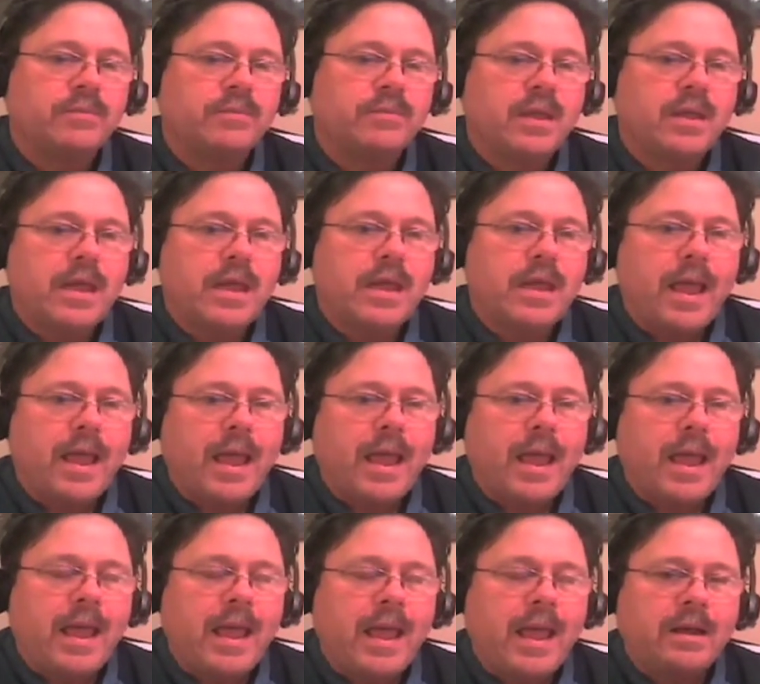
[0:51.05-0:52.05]
Mm-hmm.
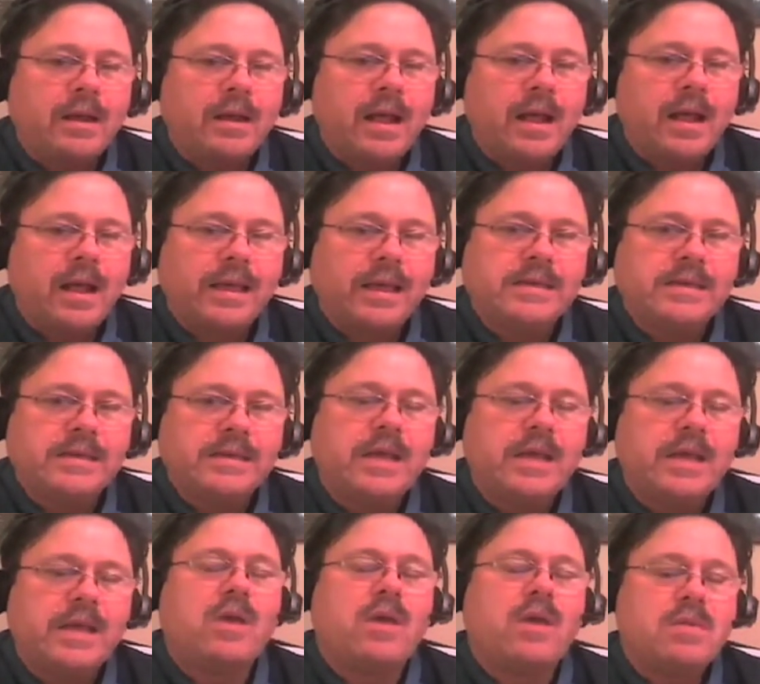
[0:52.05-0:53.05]
And I can't tell
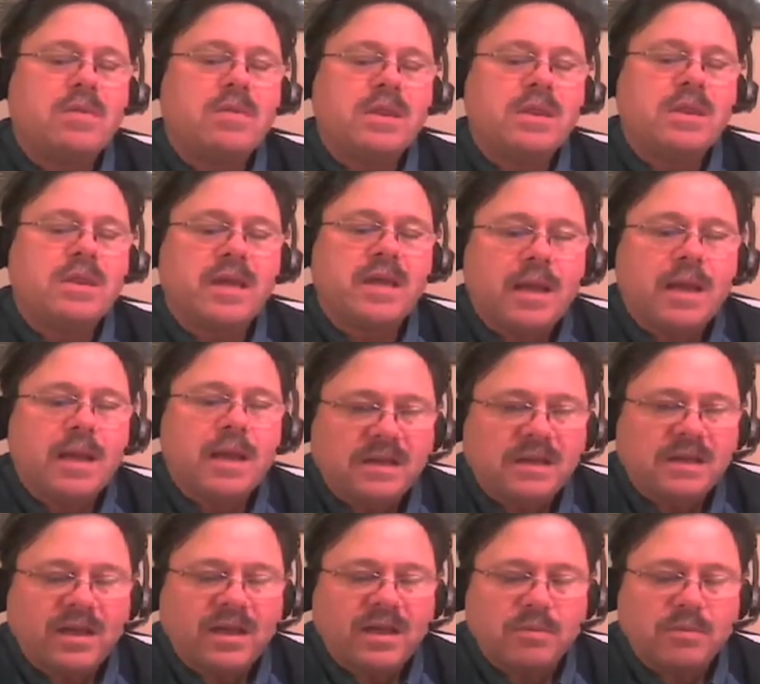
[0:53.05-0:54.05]
you how many times
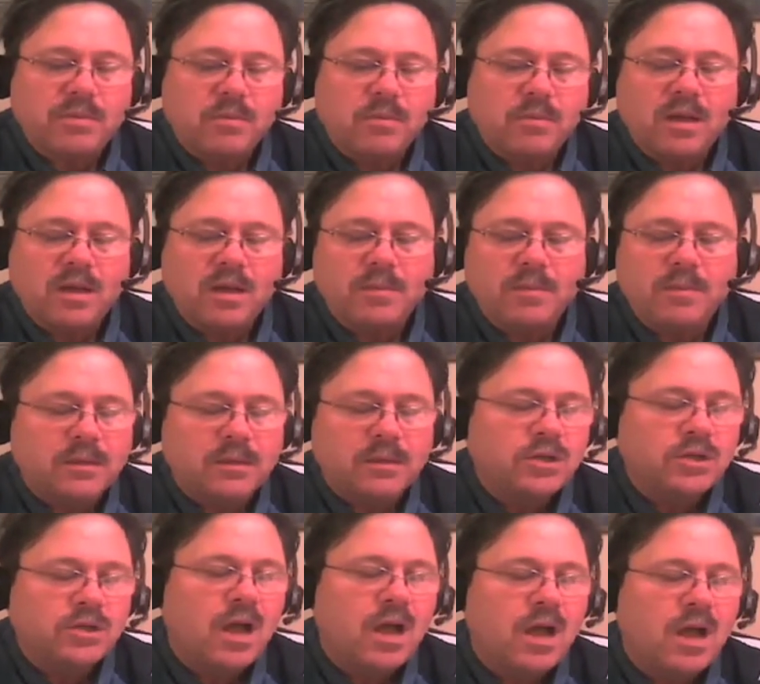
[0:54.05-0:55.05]
I've had people come into the
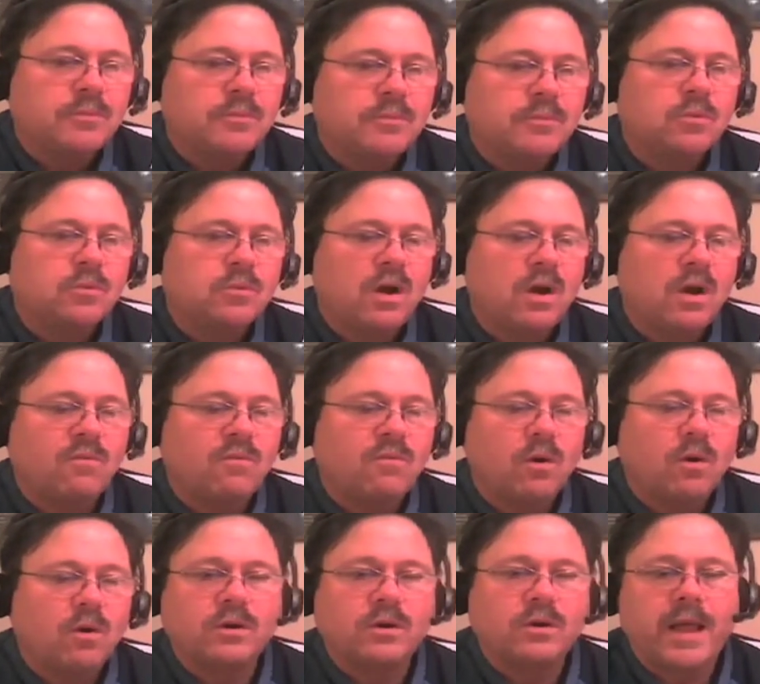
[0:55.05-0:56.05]
shops where I've
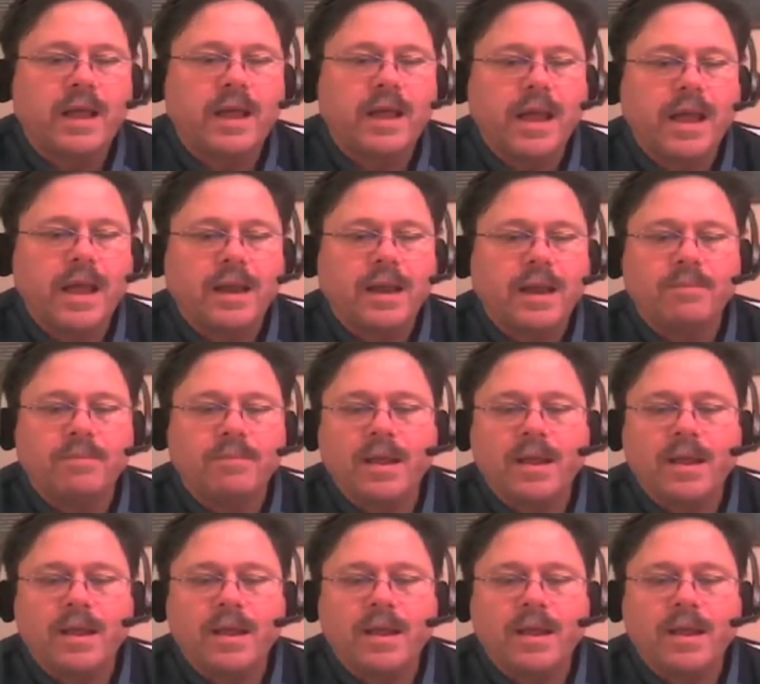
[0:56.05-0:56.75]
worked, and